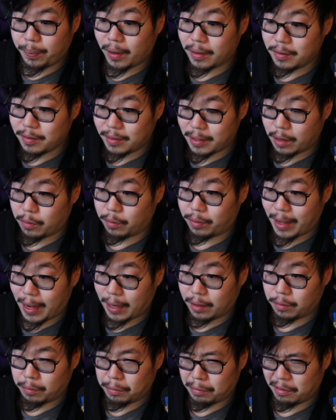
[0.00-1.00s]
plus the
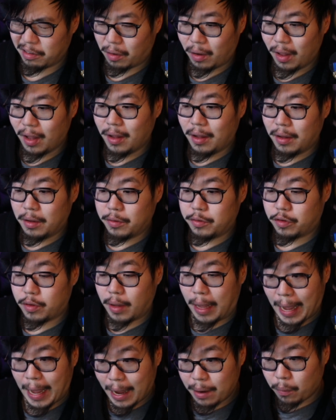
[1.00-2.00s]
Aerodactyl. So
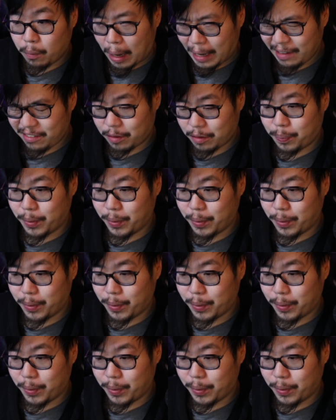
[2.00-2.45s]
hand-wise,